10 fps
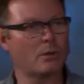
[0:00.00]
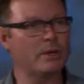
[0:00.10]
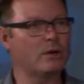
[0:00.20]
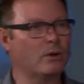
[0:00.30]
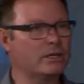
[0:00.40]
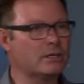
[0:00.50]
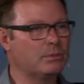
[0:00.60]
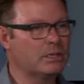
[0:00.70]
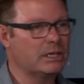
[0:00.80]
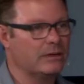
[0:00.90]
are we going to
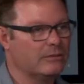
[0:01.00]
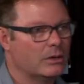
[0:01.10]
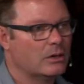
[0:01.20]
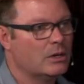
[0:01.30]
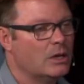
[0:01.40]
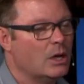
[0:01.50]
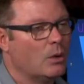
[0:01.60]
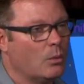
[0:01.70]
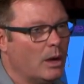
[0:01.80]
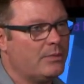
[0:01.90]
believe?
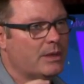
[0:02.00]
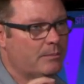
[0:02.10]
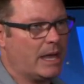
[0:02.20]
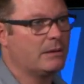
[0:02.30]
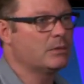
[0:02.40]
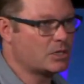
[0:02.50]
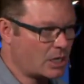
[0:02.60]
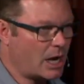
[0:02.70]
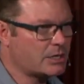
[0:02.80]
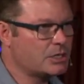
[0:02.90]
one that man
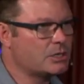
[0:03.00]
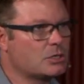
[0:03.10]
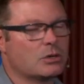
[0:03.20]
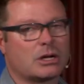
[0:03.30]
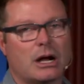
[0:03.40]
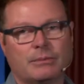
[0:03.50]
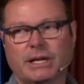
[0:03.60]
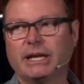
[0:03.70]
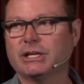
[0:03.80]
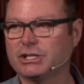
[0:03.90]
massages to
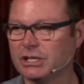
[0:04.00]
accommodate his